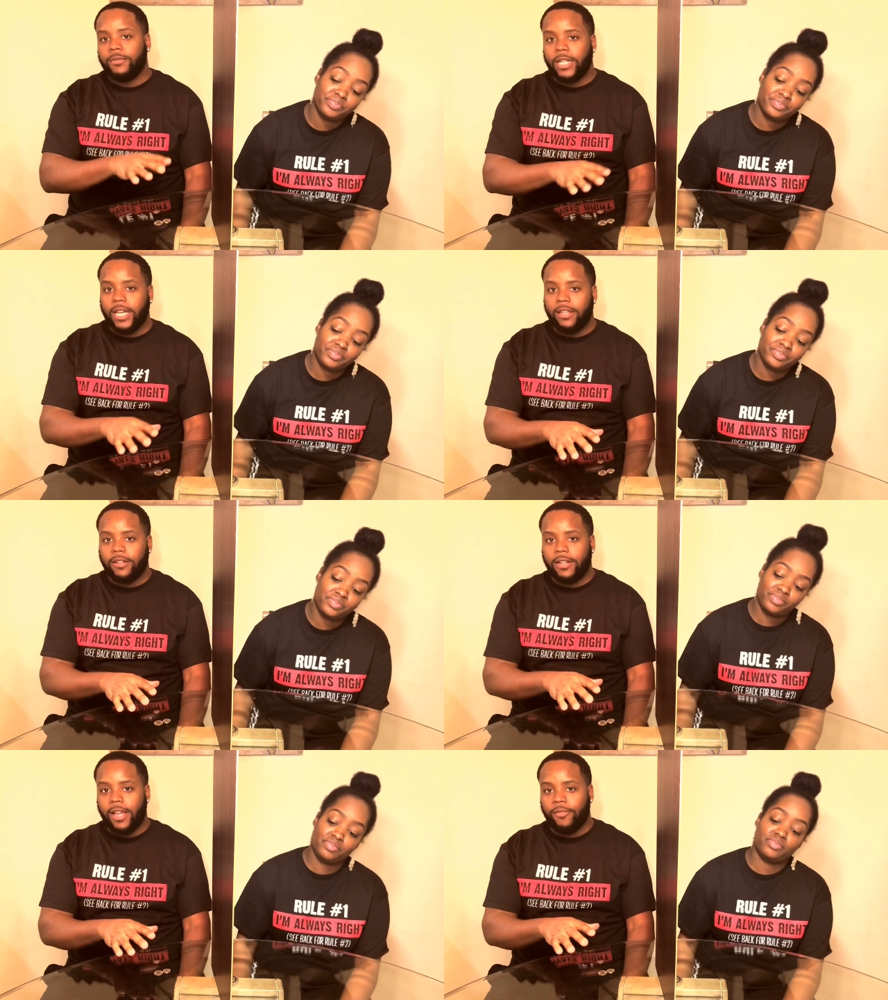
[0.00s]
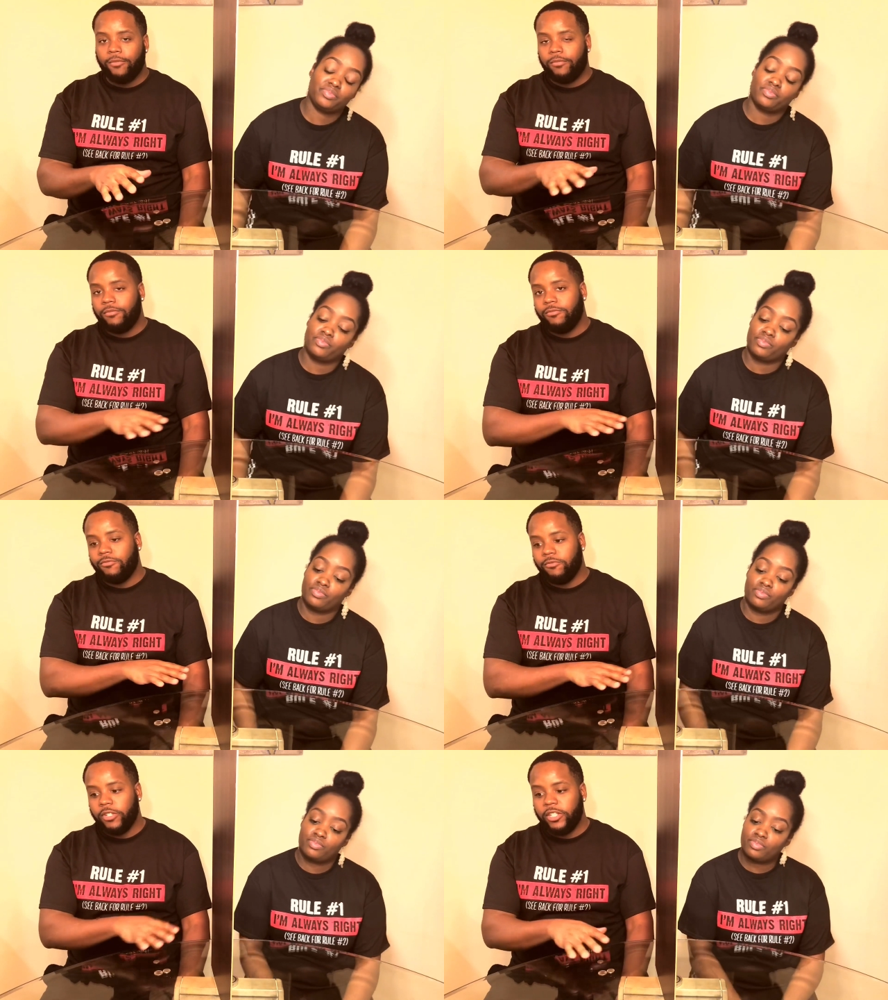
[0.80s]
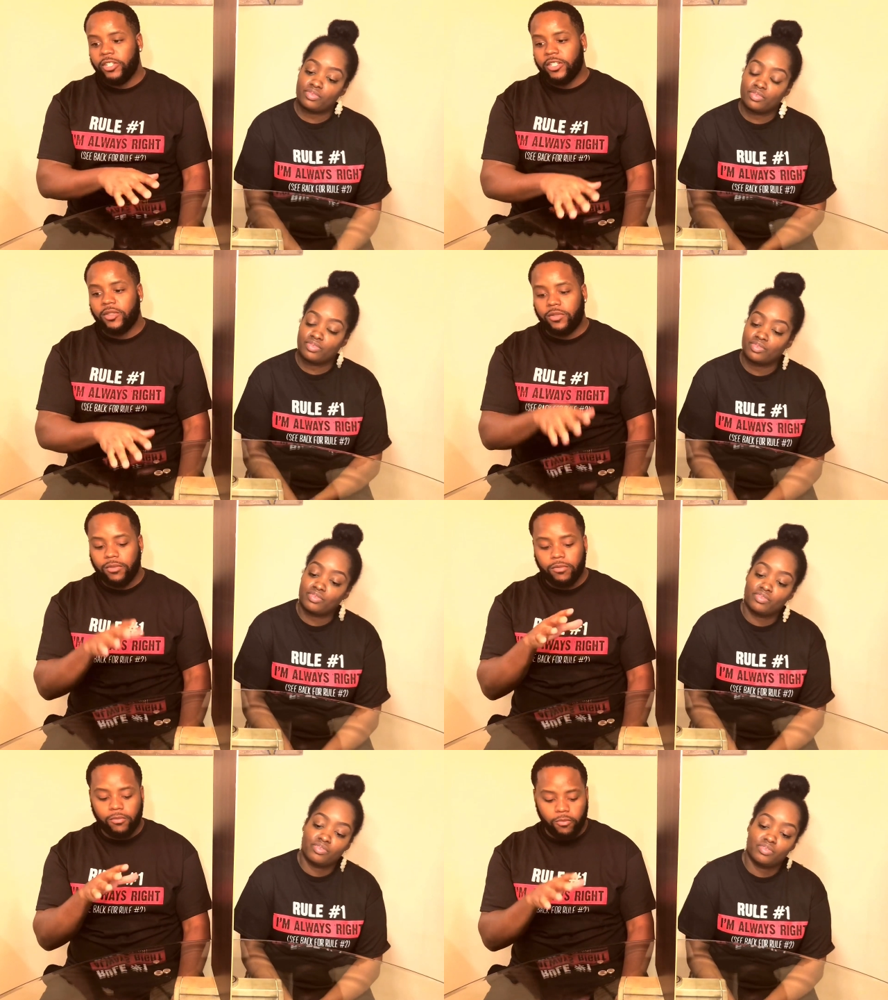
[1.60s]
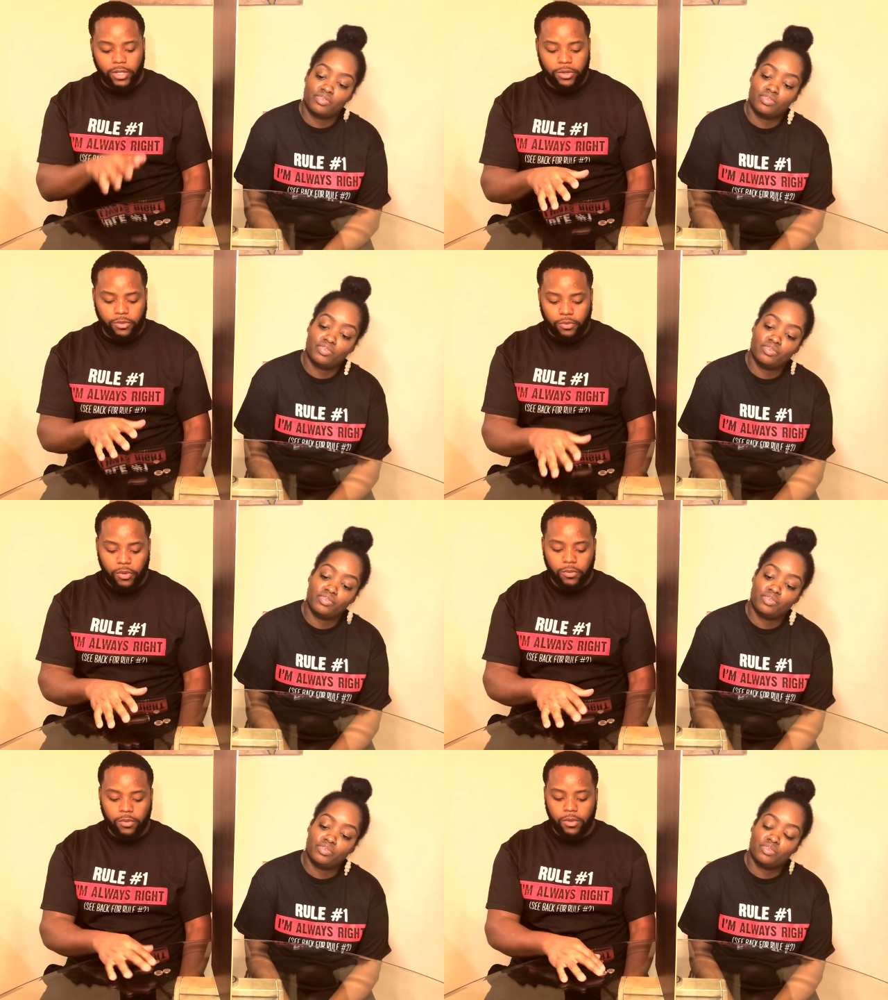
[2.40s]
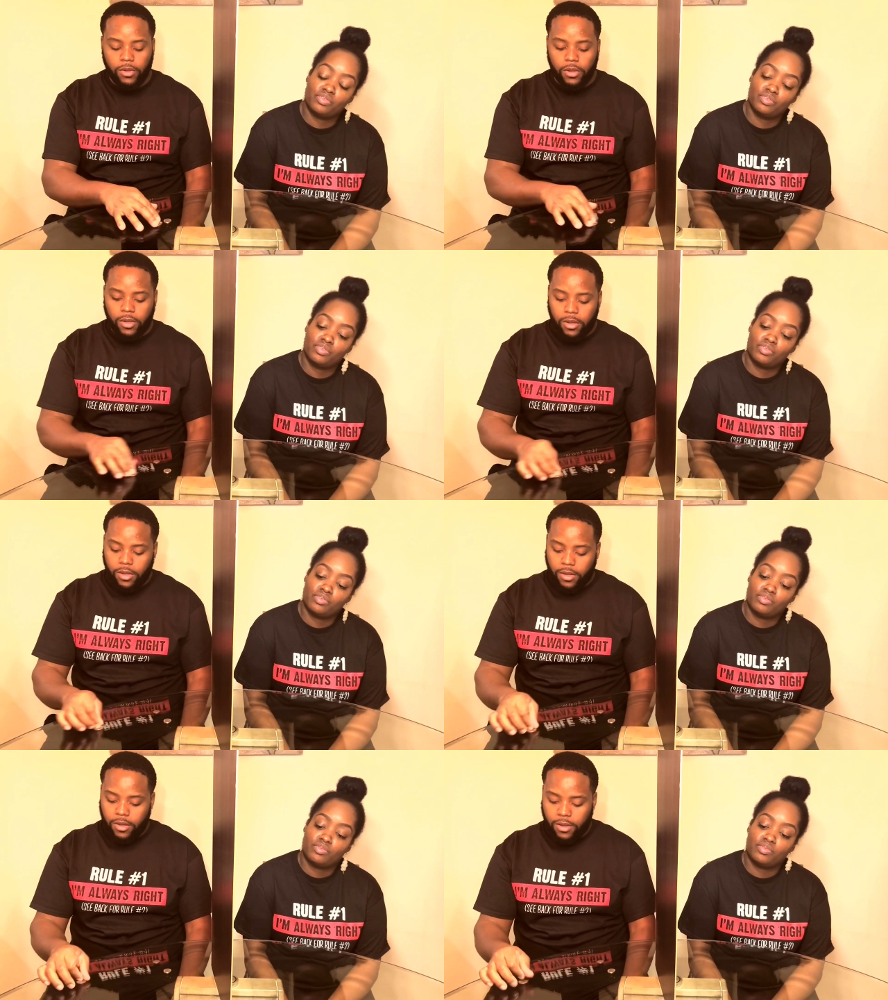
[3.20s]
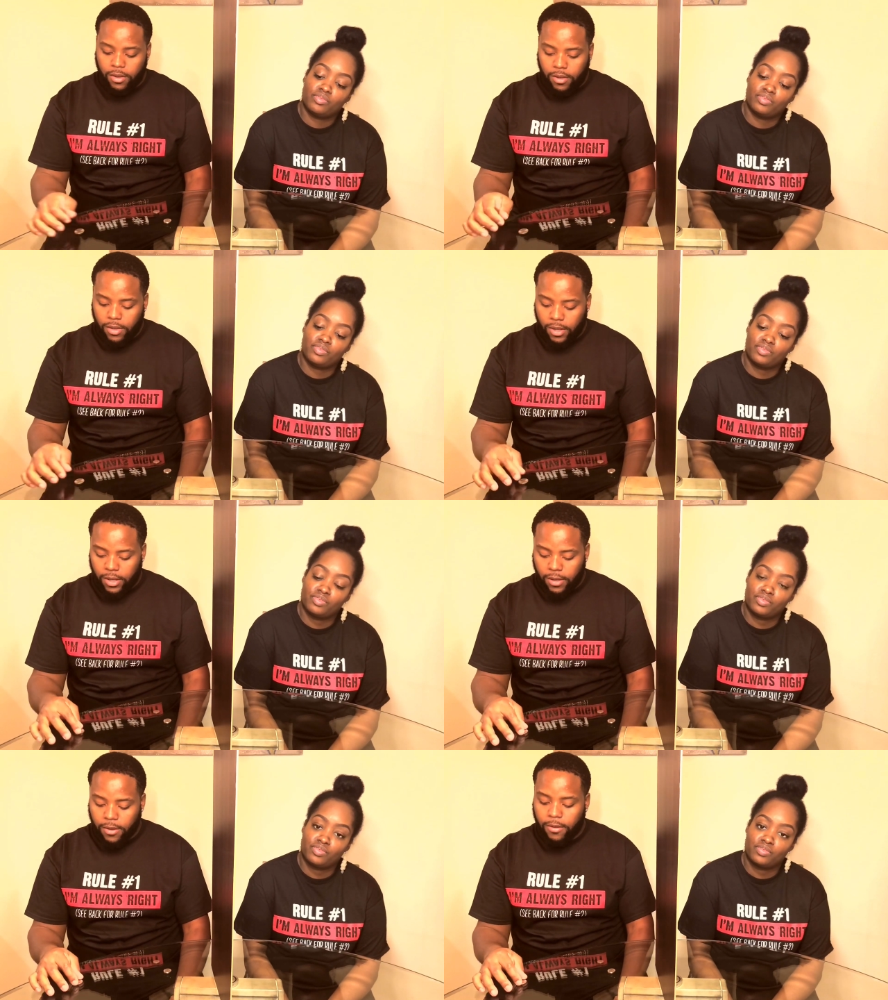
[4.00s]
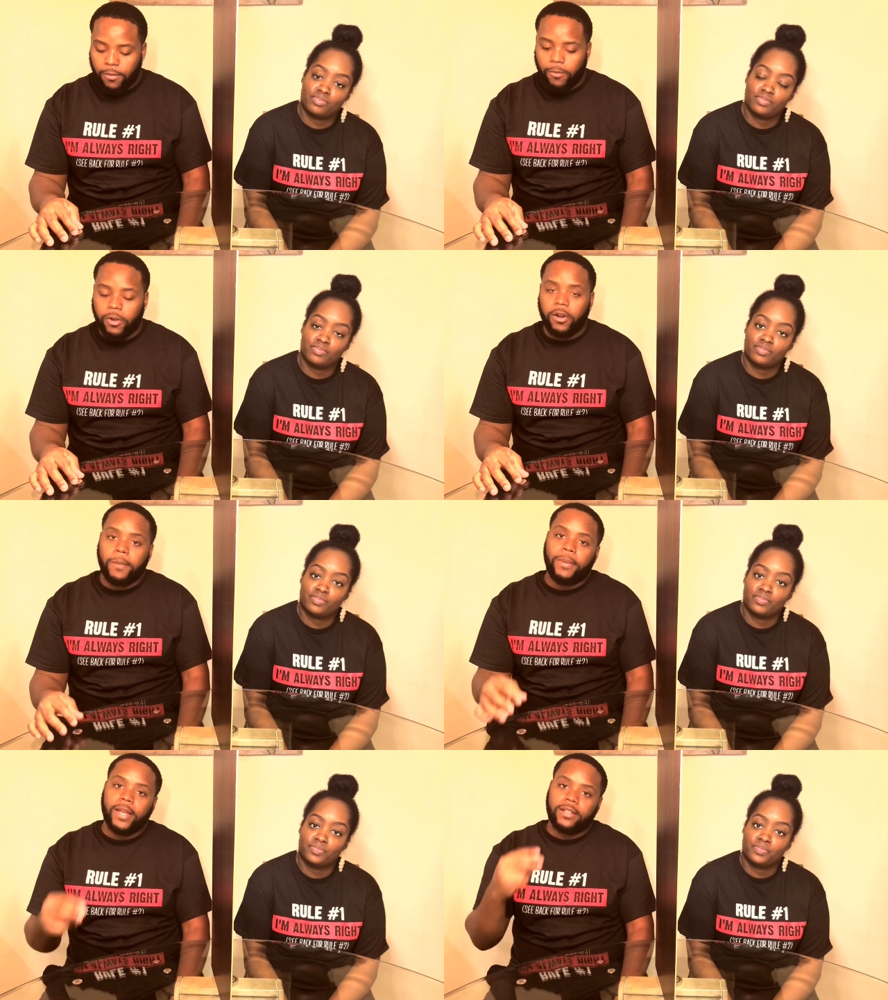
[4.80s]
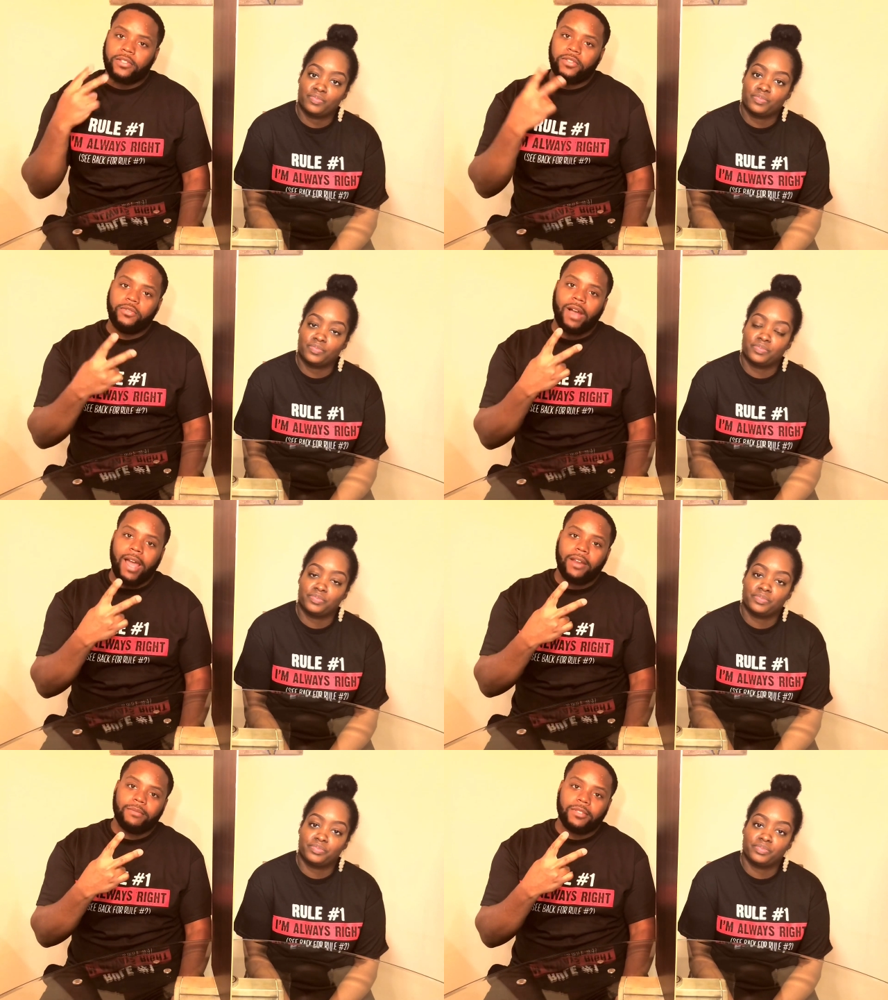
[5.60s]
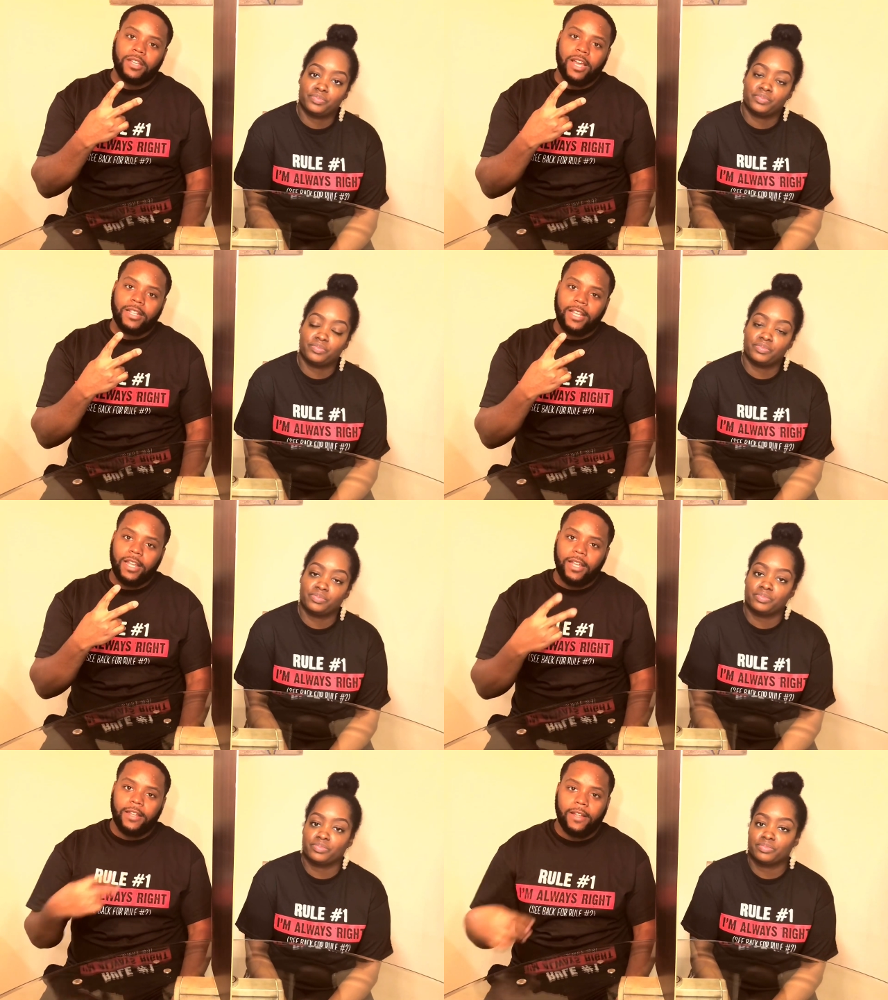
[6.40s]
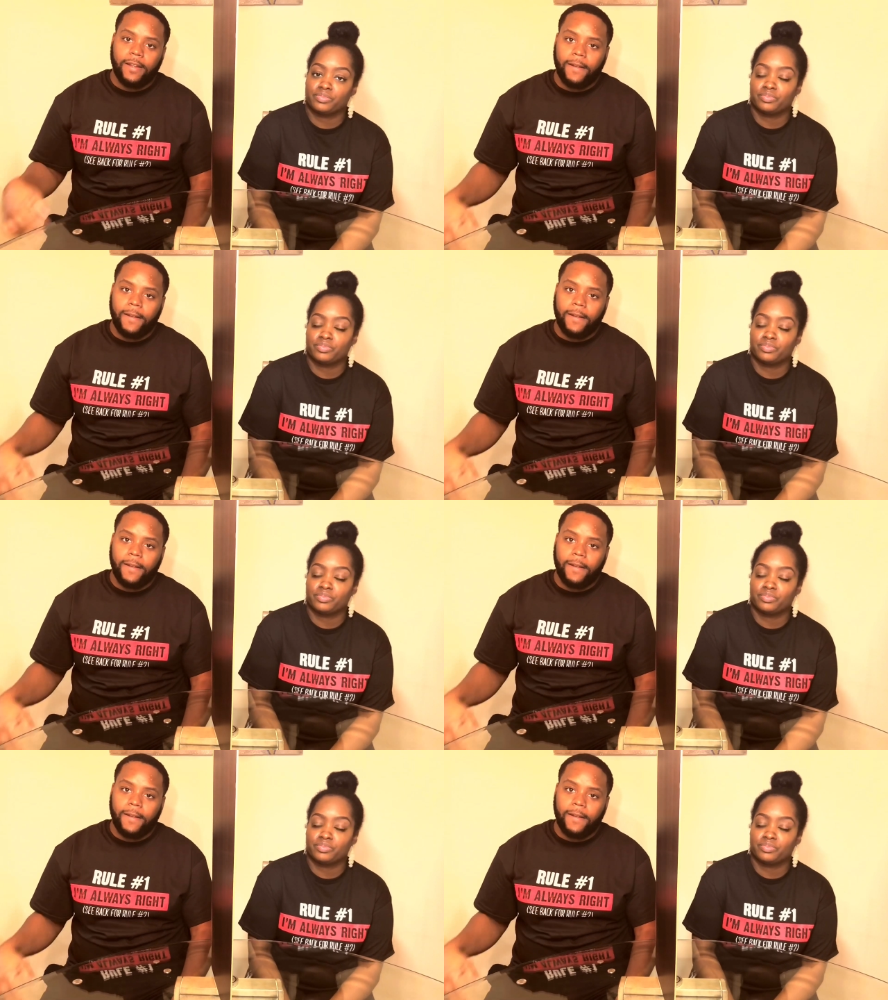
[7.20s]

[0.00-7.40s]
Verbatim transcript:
Speaker 1: of them together that we just went through. And we're gonna pick two items at the end.